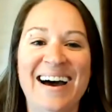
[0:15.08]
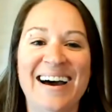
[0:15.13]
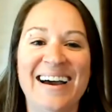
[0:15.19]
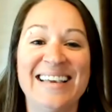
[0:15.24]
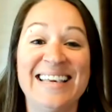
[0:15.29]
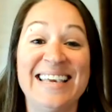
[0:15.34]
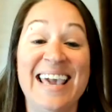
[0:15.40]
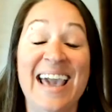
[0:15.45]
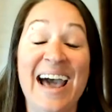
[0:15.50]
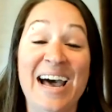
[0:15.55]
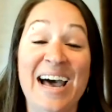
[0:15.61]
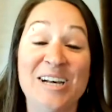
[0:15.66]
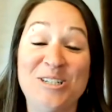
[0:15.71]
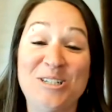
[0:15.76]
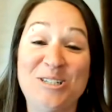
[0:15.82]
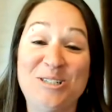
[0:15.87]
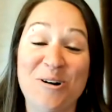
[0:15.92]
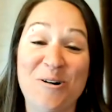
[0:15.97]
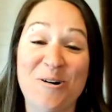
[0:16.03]
Yeah,
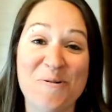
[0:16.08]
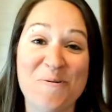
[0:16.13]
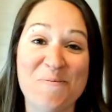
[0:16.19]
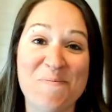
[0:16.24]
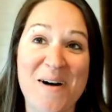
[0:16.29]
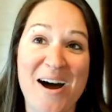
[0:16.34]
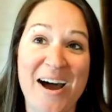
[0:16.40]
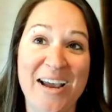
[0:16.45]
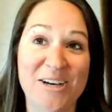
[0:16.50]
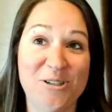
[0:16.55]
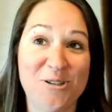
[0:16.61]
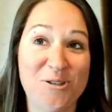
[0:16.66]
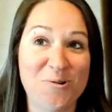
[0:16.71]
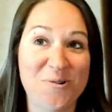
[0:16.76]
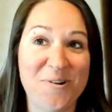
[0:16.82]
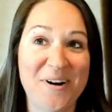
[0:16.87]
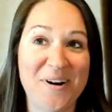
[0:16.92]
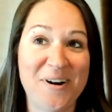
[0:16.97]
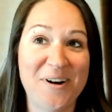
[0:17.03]
so my
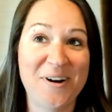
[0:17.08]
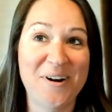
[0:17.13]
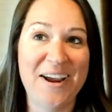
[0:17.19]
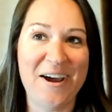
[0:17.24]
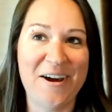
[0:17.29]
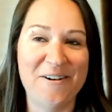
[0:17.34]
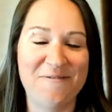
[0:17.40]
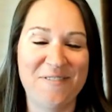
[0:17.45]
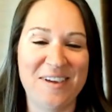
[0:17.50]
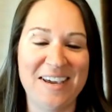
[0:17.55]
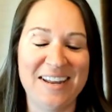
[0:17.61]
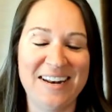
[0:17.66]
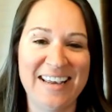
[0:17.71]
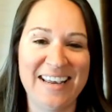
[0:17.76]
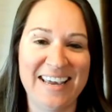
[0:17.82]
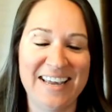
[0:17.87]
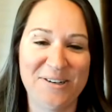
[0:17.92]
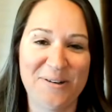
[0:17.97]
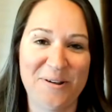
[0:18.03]
story of
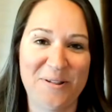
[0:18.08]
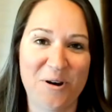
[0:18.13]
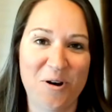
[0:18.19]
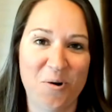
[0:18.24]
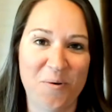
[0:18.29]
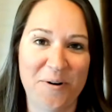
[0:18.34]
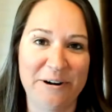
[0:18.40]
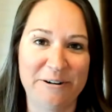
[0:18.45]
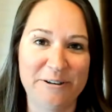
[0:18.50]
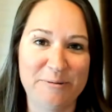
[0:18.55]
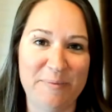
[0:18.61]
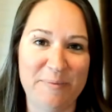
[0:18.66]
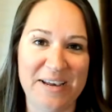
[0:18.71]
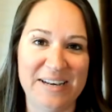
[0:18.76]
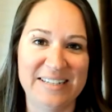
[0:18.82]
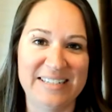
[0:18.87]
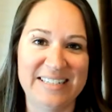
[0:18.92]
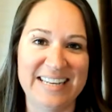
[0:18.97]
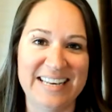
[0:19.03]
getting into the career
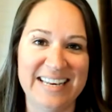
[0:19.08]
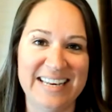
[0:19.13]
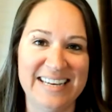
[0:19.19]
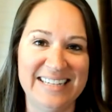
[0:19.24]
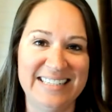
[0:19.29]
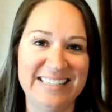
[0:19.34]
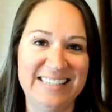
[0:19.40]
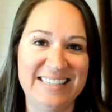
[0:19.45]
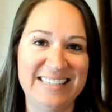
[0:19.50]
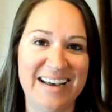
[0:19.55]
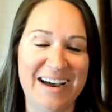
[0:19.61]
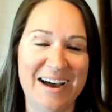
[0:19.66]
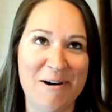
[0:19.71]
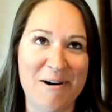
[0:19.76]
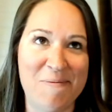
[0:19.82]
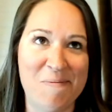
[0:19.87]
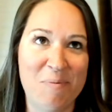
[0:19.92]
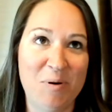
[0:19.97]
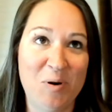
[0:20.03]
space is
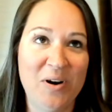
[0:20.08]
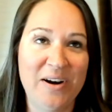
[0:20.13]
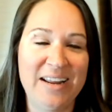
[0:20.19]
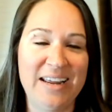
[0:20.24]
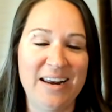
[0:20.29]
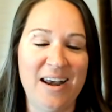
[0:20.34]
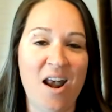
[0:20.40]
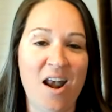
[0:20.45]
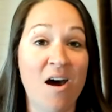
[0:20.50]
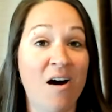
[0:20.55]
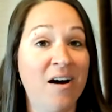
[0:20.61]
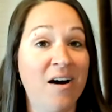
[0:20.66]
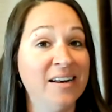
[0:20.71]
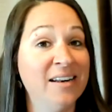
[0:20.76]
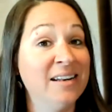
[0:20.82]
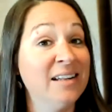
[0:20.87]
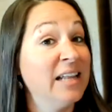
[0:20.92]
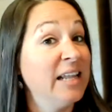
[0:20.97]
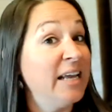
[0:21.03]
pretty
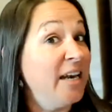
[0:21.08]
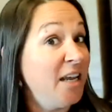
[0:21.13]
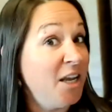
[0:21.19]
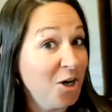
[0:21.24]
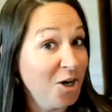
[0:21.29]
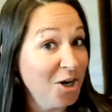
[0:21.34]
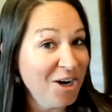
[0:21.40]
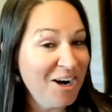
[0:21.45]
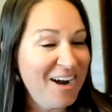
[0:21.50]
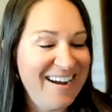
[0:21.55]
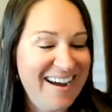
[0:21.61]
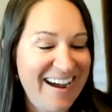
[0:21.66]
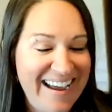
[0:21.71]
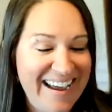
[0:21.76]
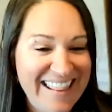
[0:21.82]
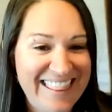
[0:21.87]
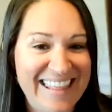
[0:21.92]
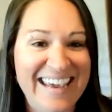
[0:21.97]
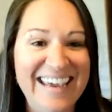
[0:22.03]
non-linear,
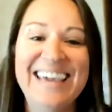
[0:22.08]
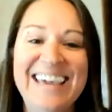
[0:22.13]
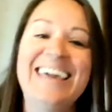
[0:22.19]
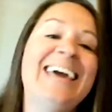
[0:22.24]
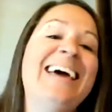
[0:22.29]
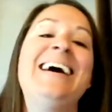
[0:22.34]
I think.